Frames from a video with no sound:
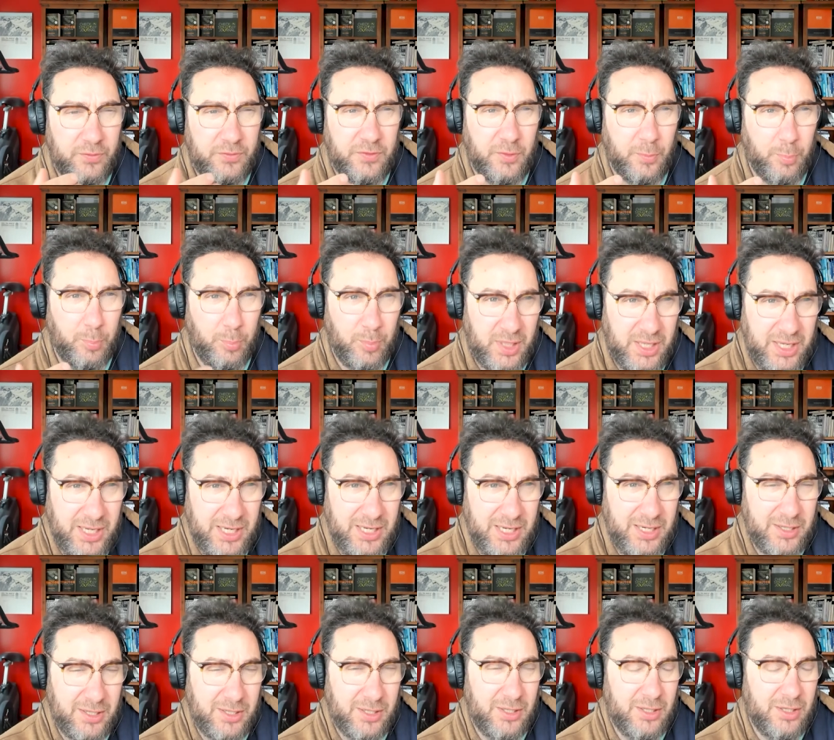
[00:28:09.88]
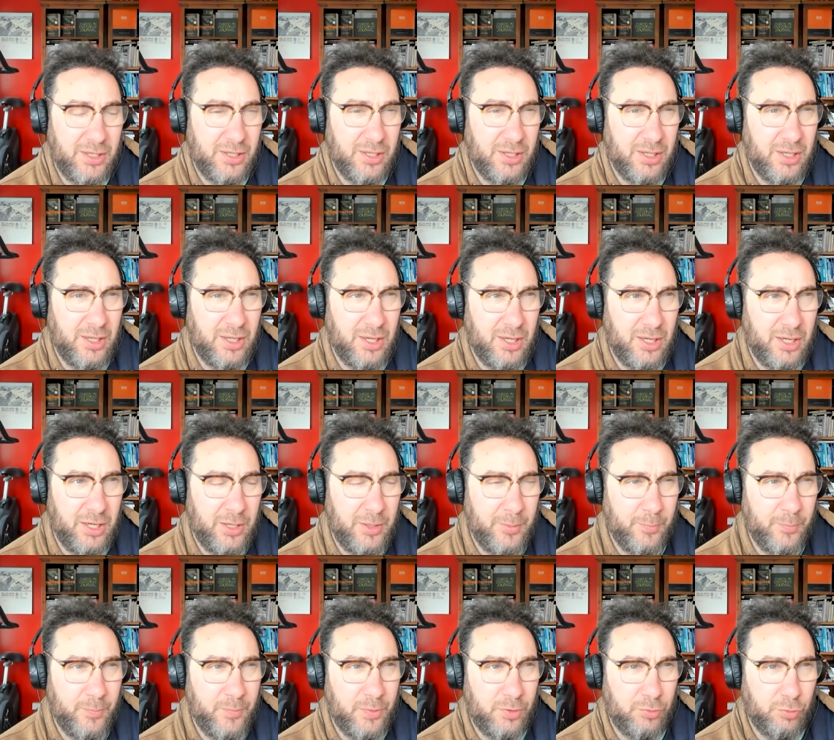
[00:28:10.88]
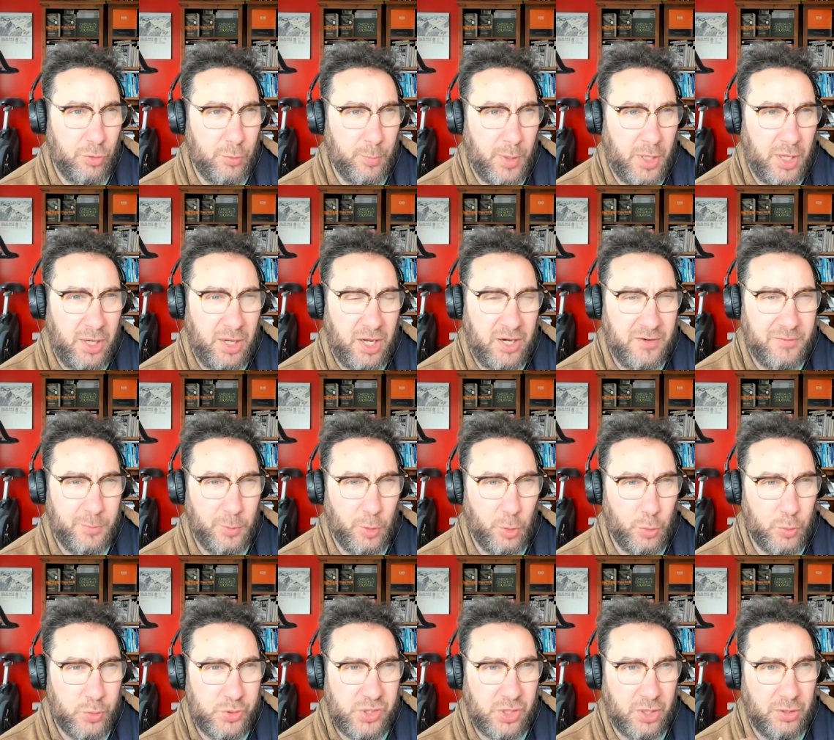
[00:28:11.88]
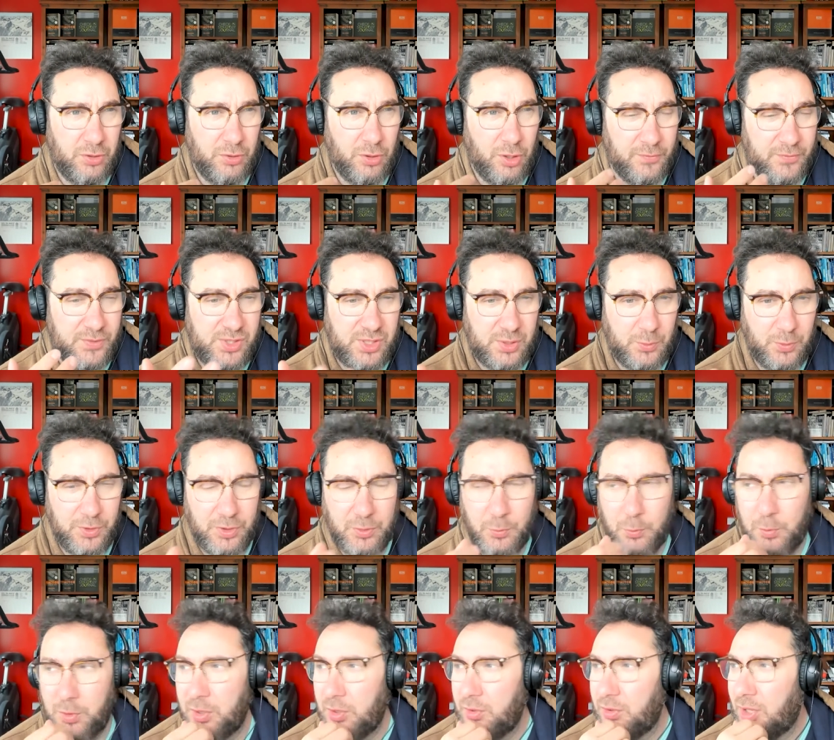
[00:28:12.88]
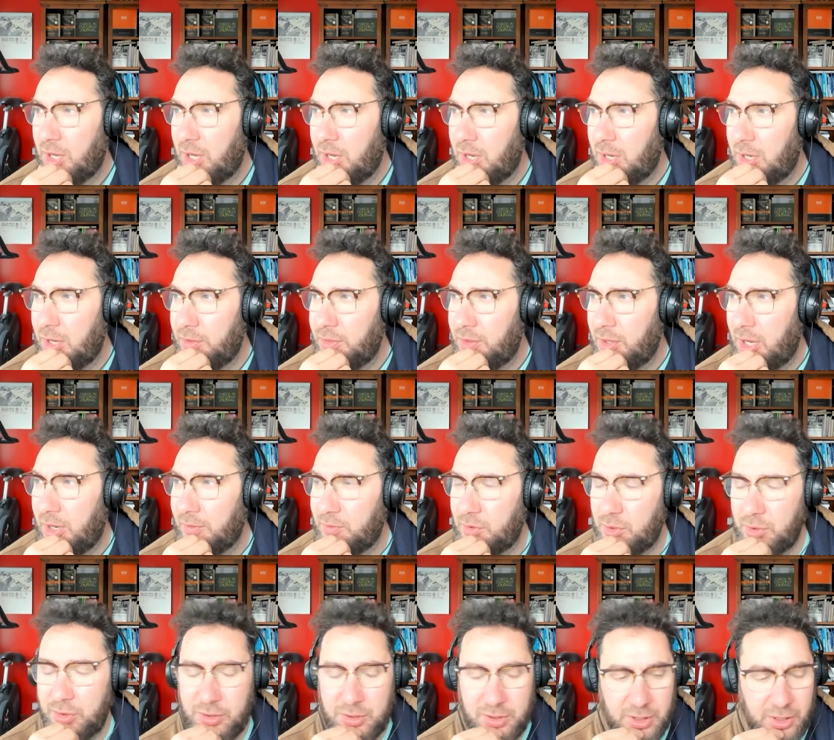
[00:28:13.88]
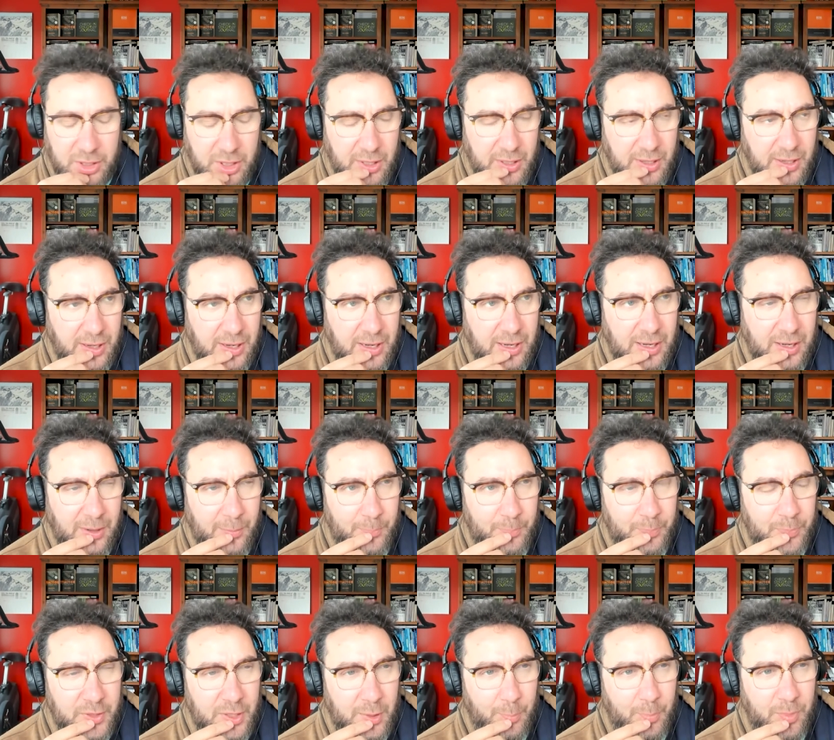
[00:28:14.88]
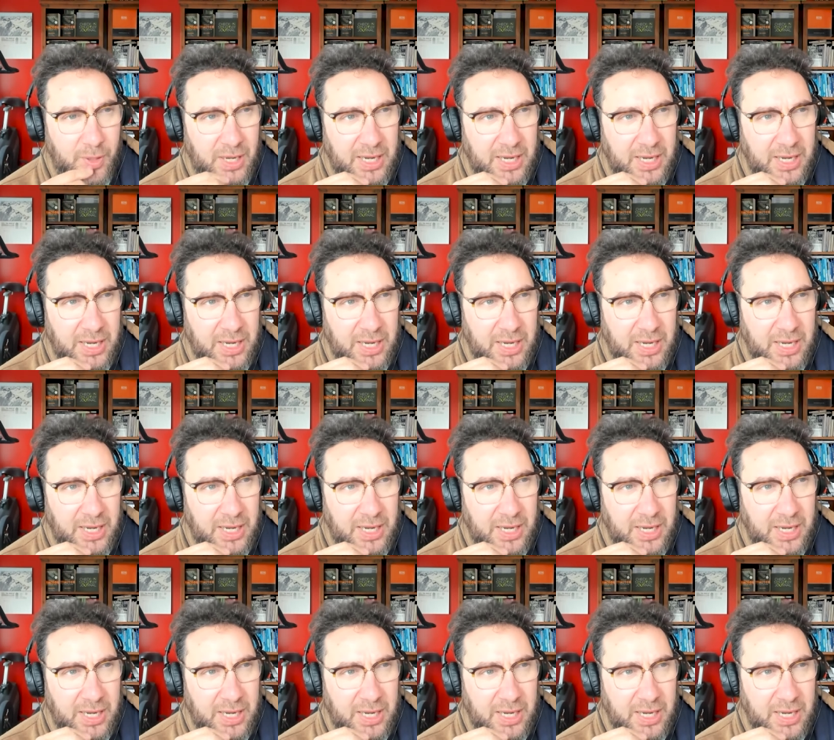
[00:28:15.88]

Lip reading: for me through my life, but also obviously with the work that I've done. But